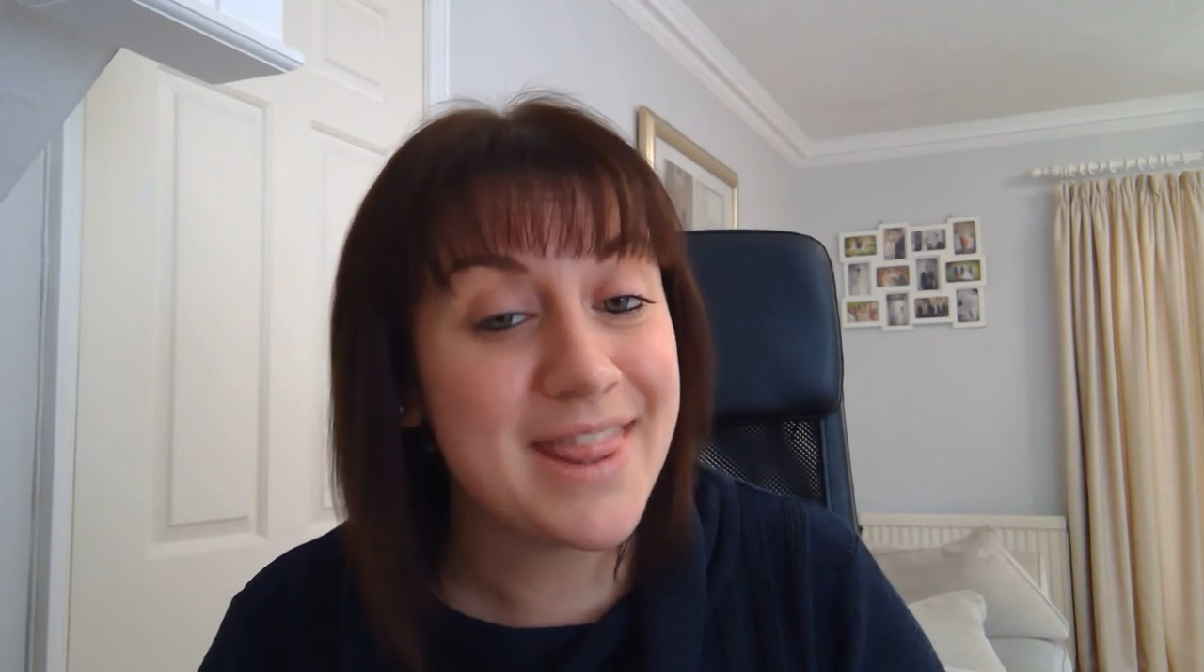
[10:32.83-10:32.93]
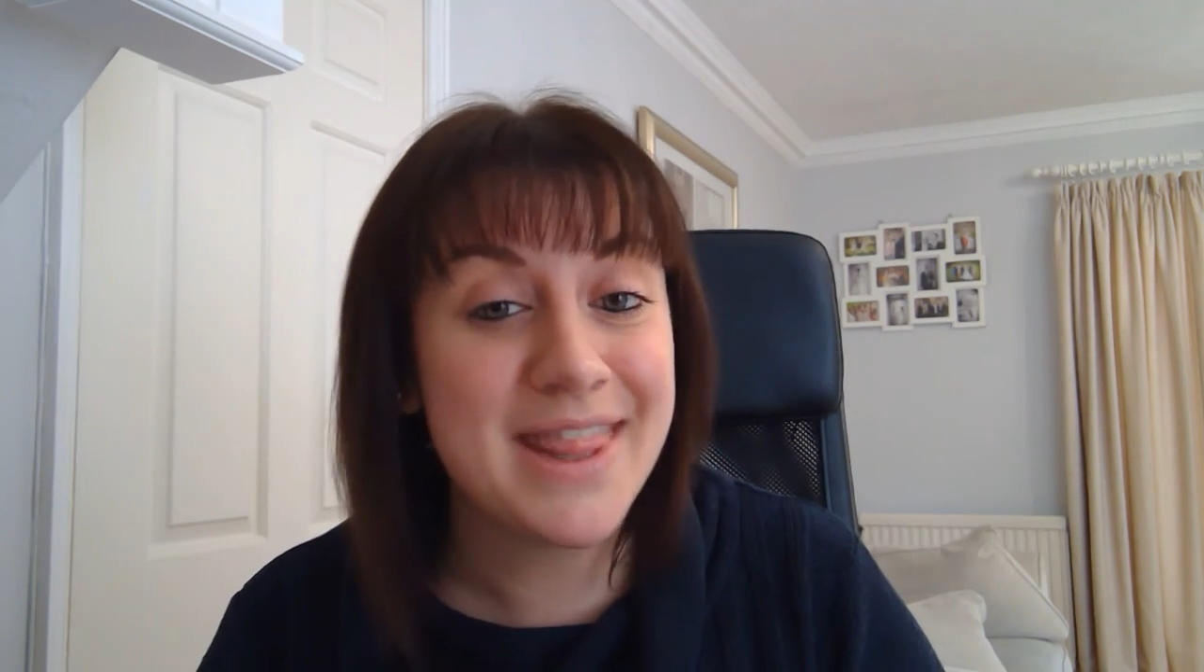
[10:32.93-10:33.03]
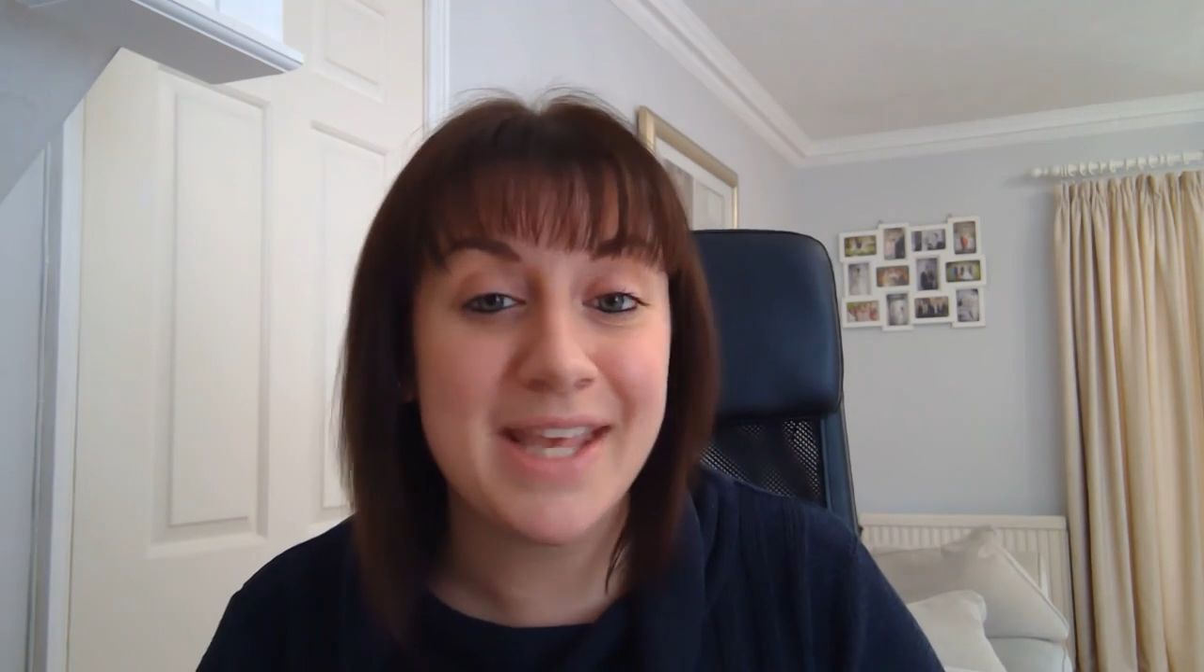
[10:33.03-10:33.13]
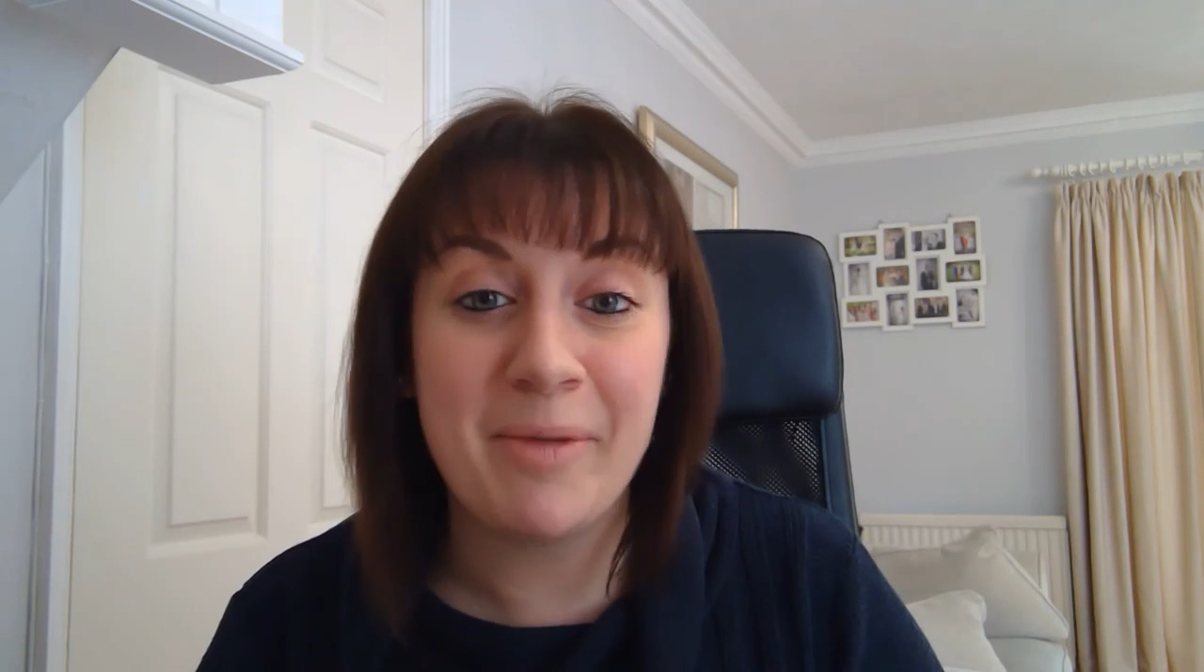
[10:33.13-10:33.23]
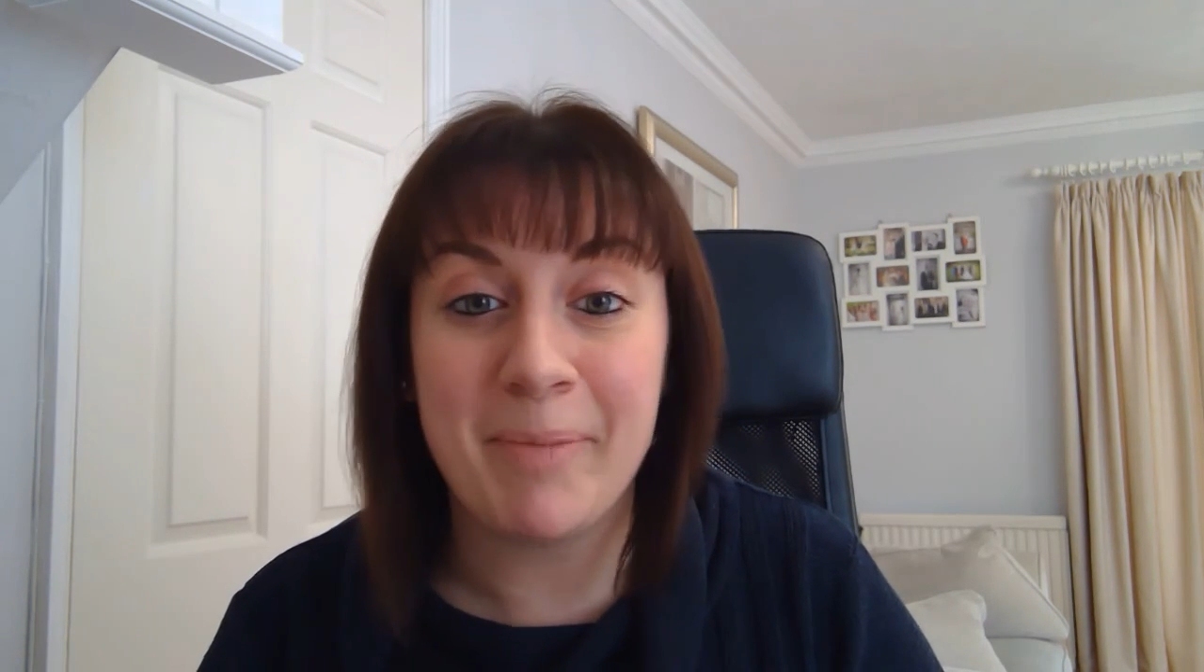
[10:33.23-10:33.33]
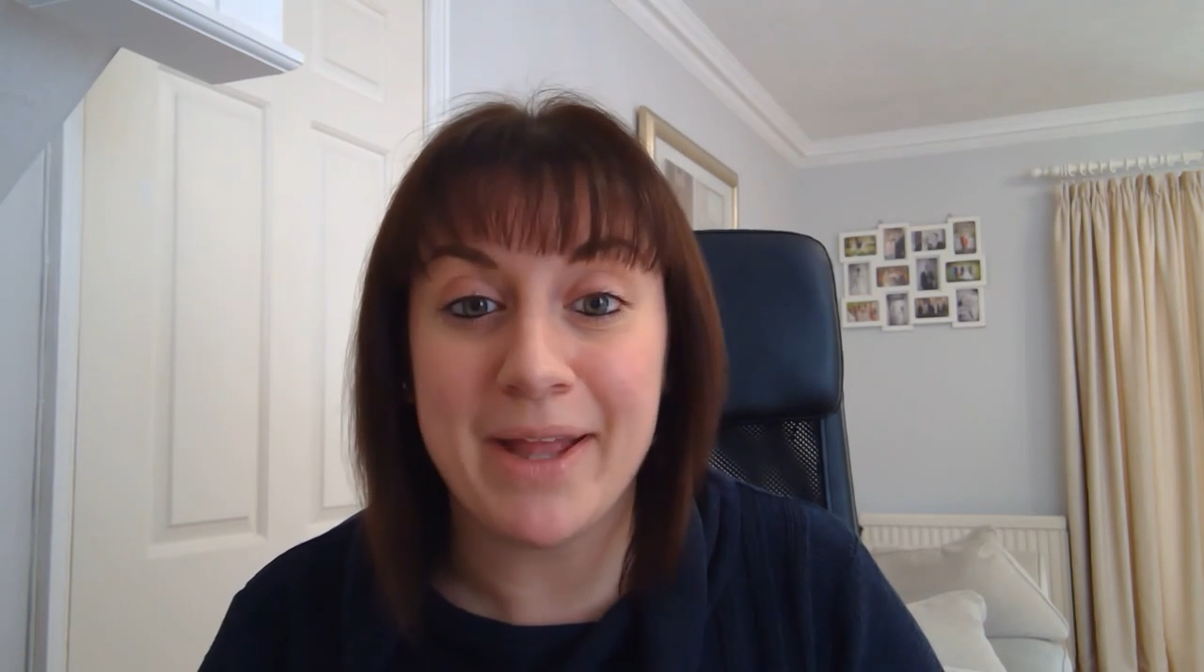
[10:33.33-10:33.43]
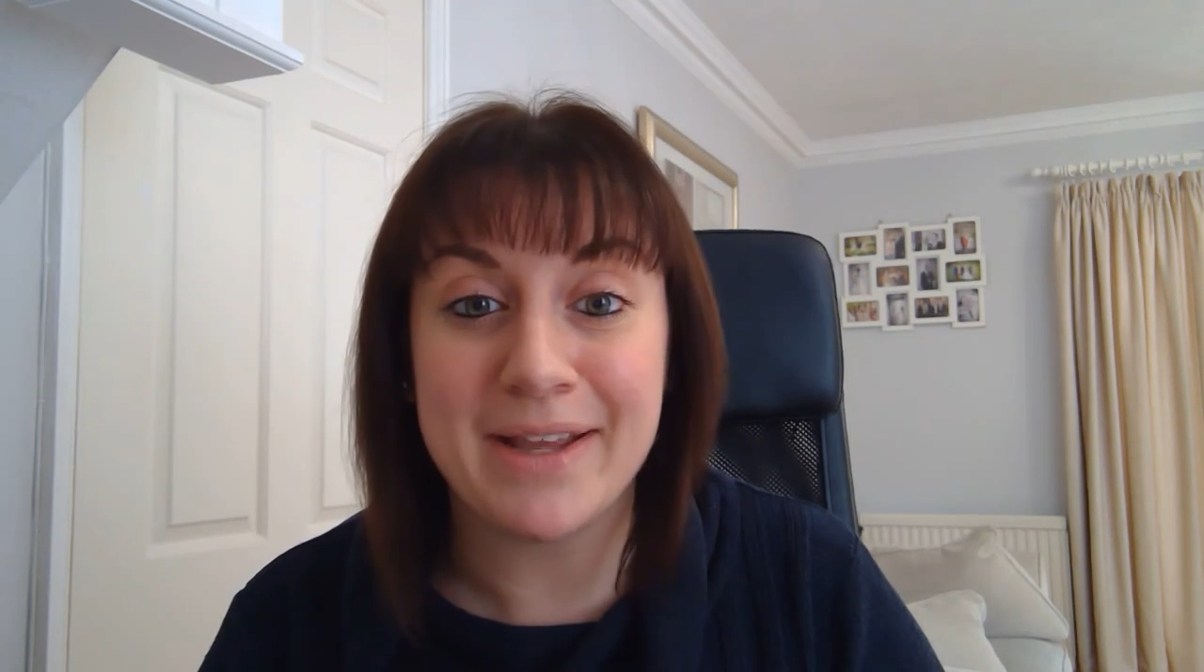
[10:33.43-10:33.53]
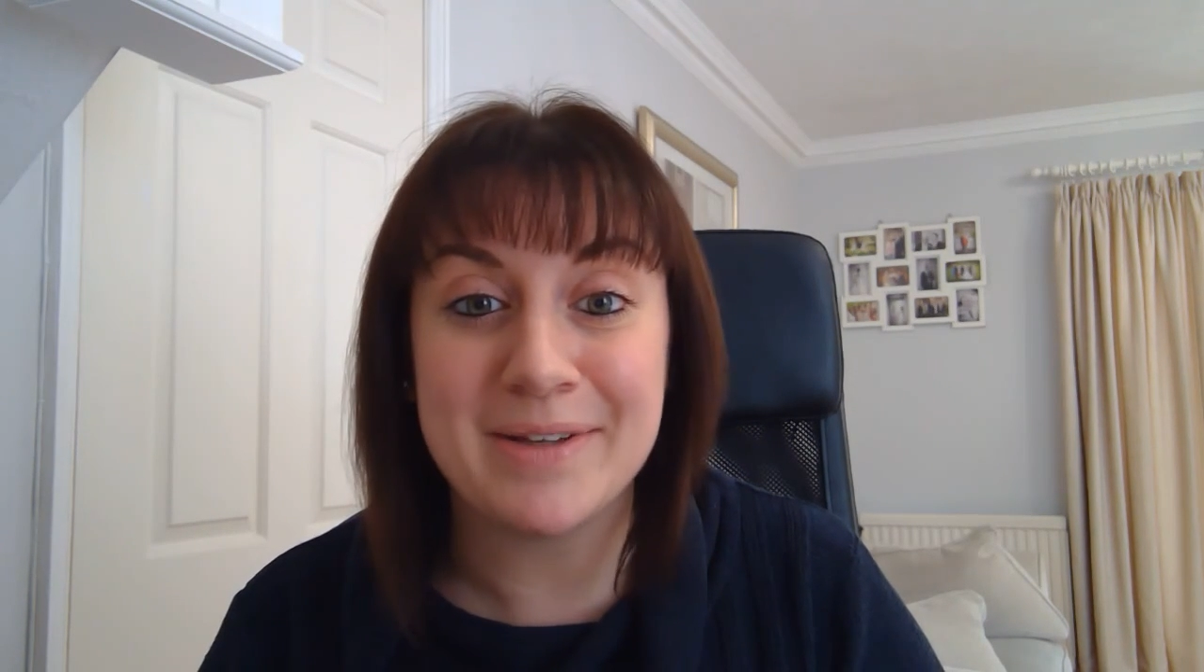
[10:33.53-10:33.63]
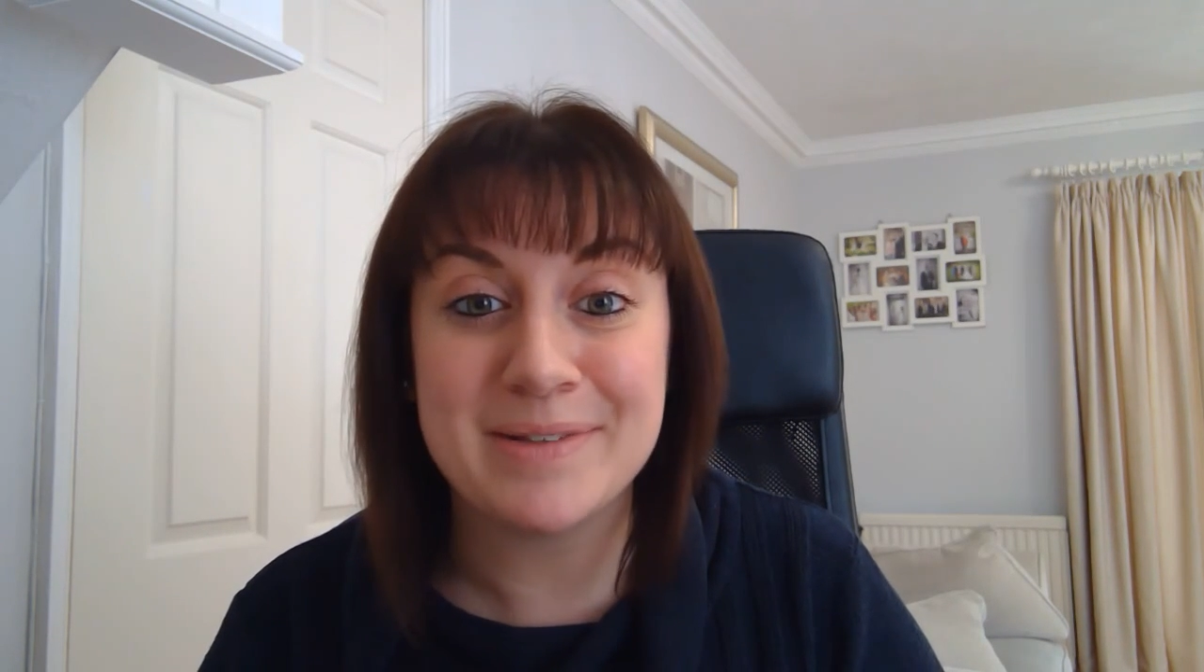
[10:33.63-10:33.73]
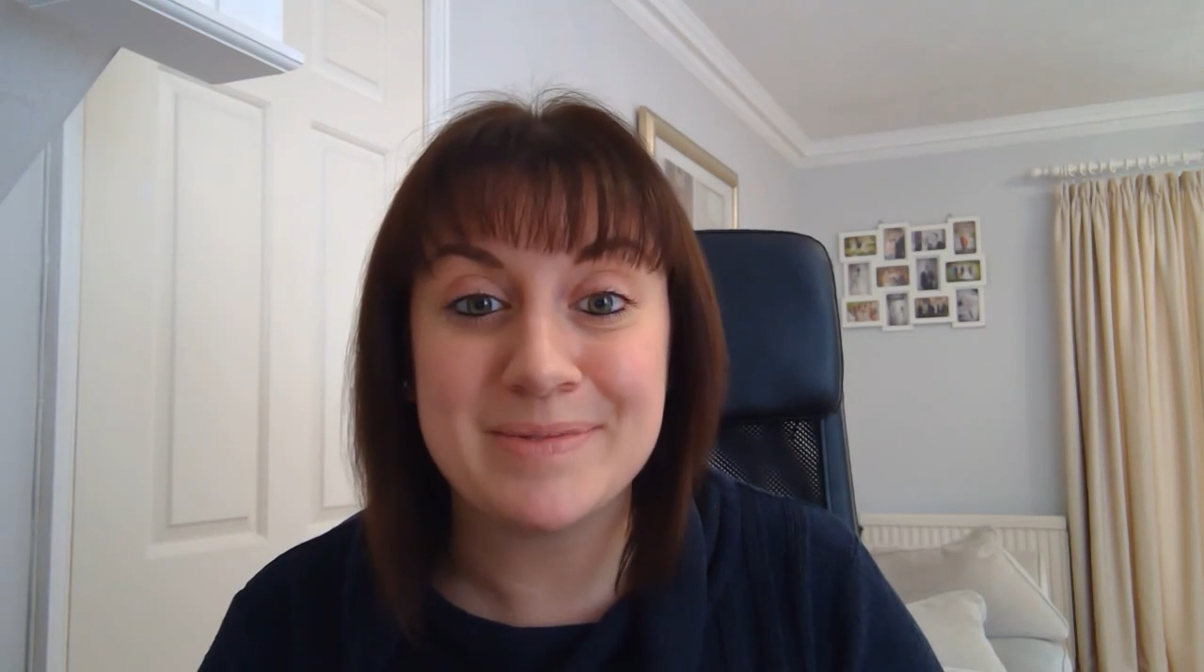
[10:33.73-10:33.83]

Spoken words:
Think about it.